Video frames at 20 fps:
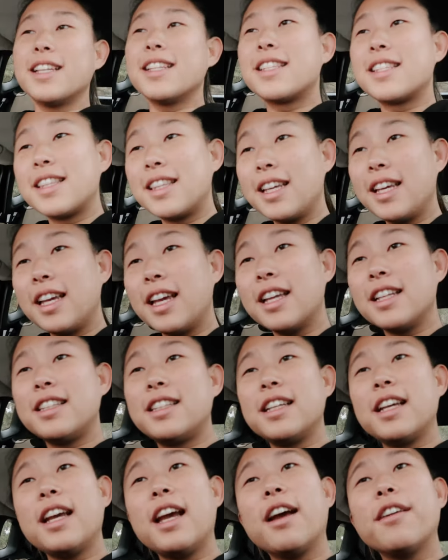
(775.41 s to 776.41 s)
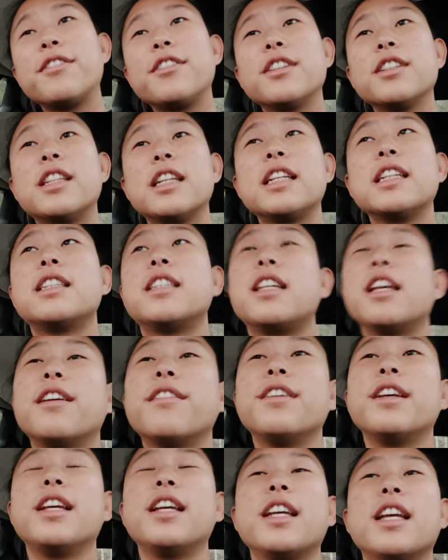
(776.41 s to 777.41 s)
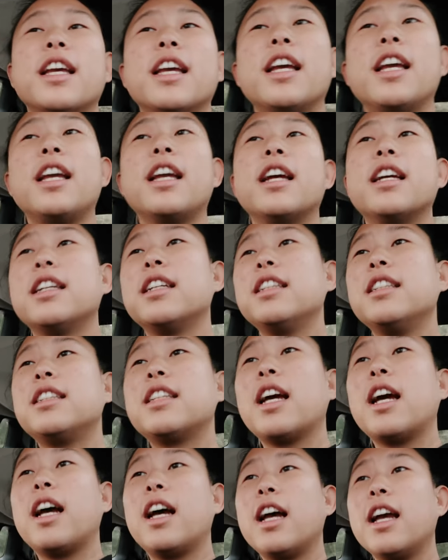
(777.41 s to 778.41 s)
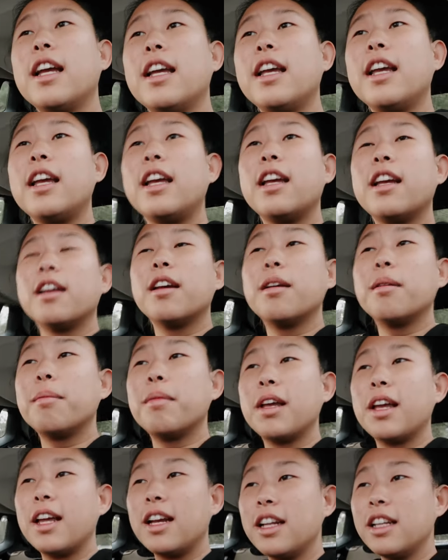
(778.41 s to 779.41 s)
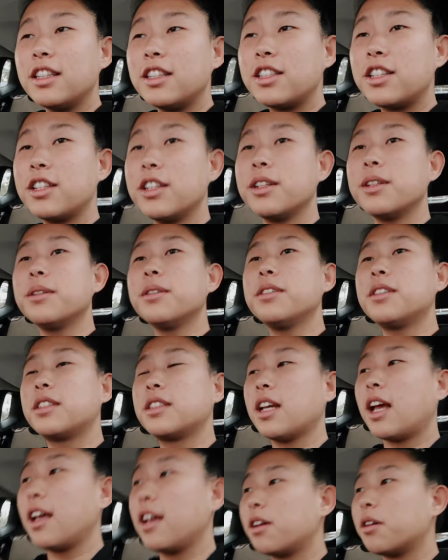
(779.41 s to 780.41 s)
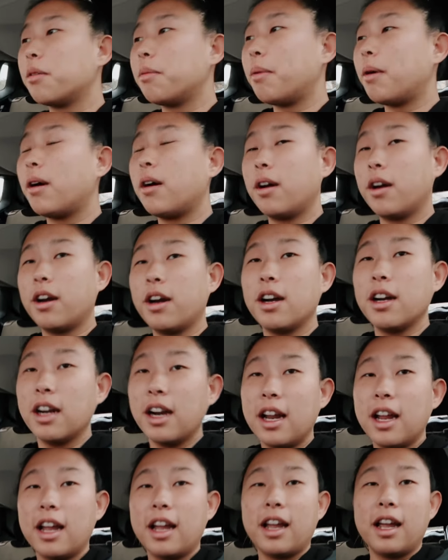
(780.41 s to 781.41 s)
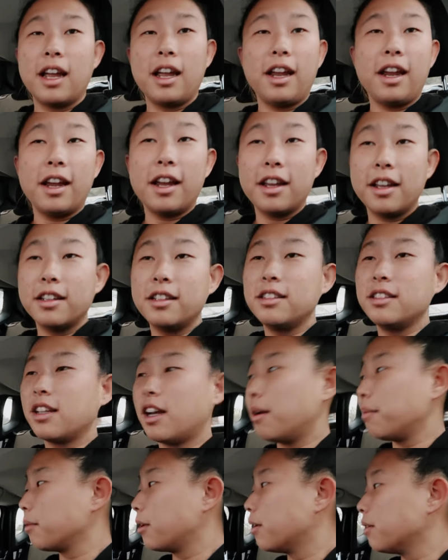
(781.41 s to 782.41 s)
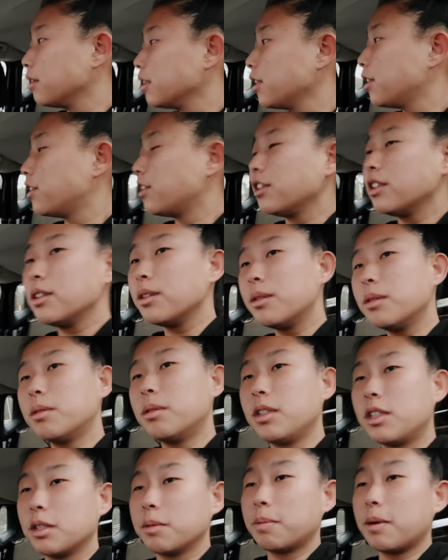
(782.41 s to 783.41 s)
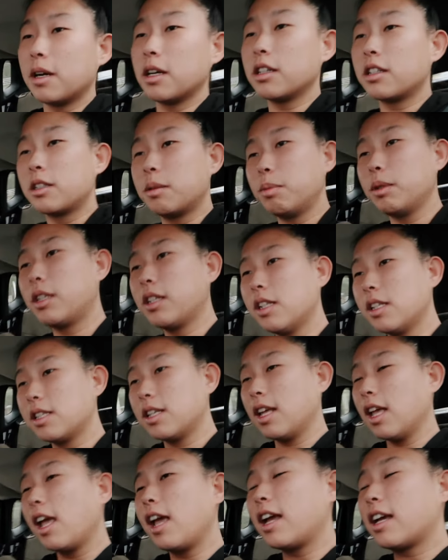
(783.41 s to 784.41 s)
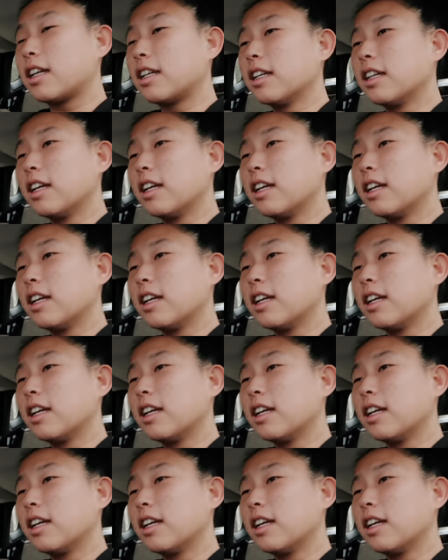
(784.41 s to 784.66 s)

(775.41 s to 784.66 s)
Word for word: It's the day after Thanksgiving and I am headed to Cycle Bar and I'm going to Winter Parks because like